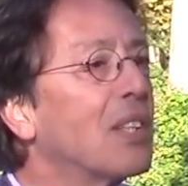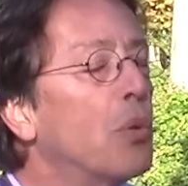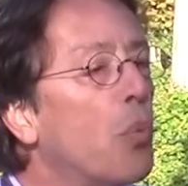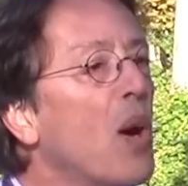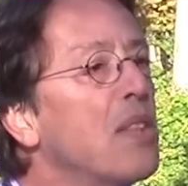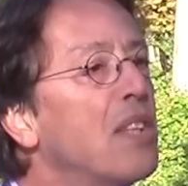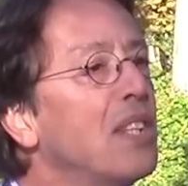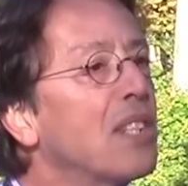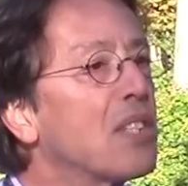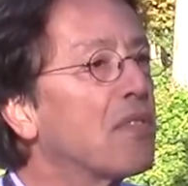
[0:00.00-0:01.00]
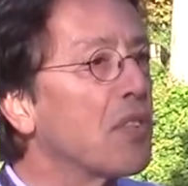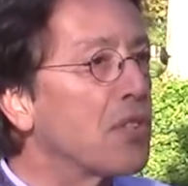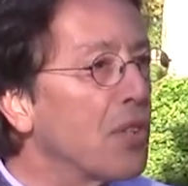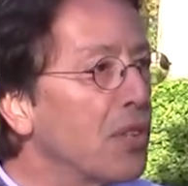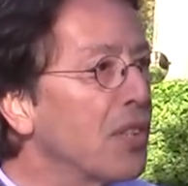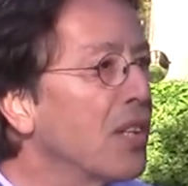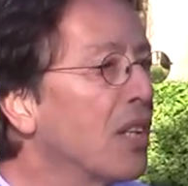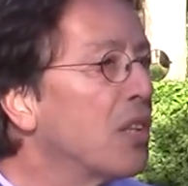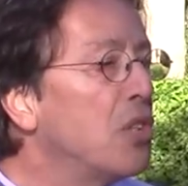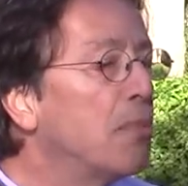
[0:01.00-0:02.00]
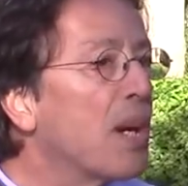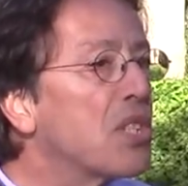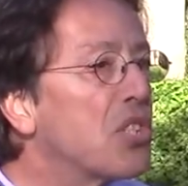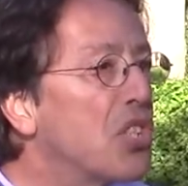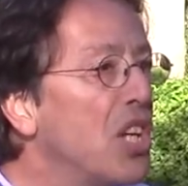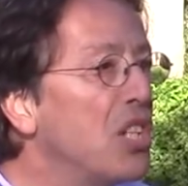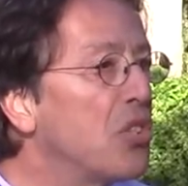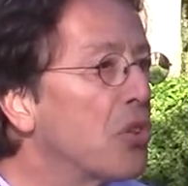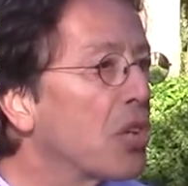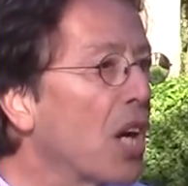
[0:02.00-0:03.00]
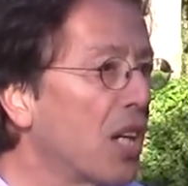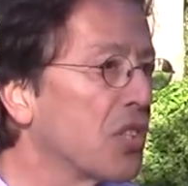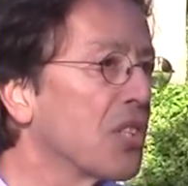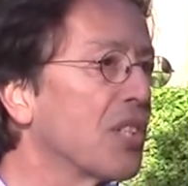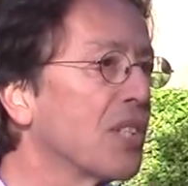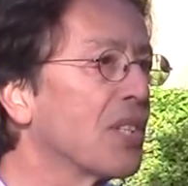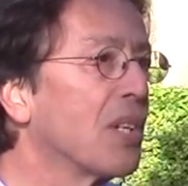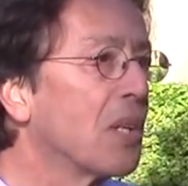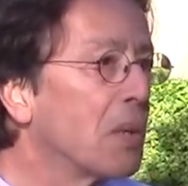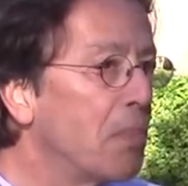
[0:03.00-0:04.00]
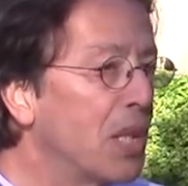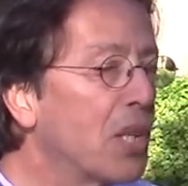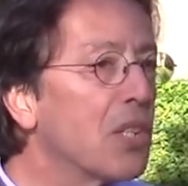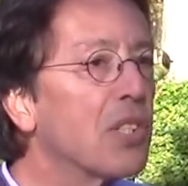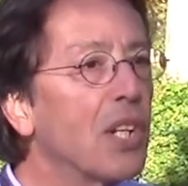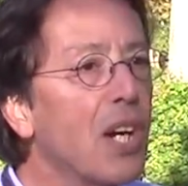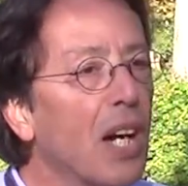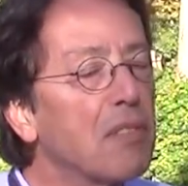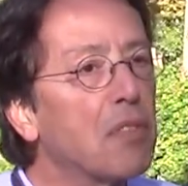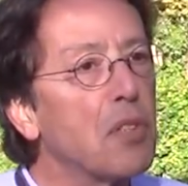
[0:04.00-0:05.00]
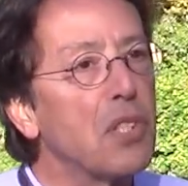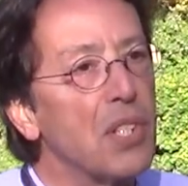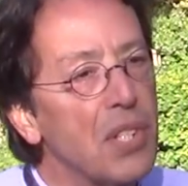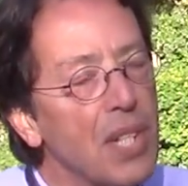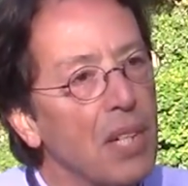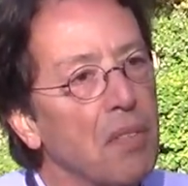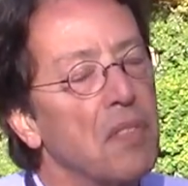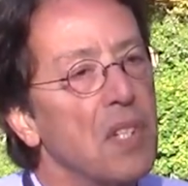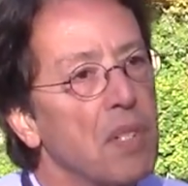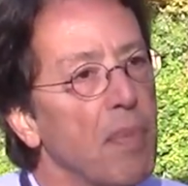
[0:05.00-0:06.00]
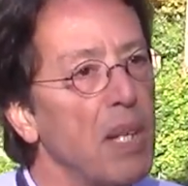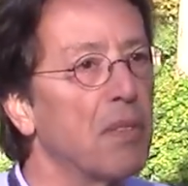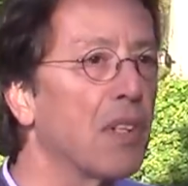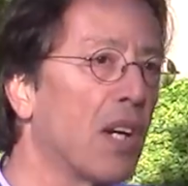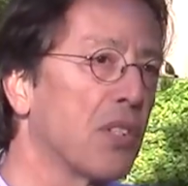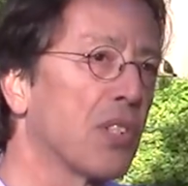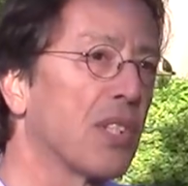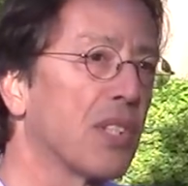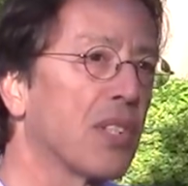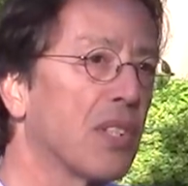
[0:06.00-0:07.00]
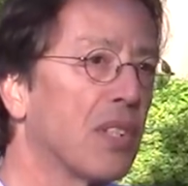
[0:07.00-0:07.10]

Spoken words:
the one thing that's for certain, you must change your consciousness, because the God force itself is made of consciousness.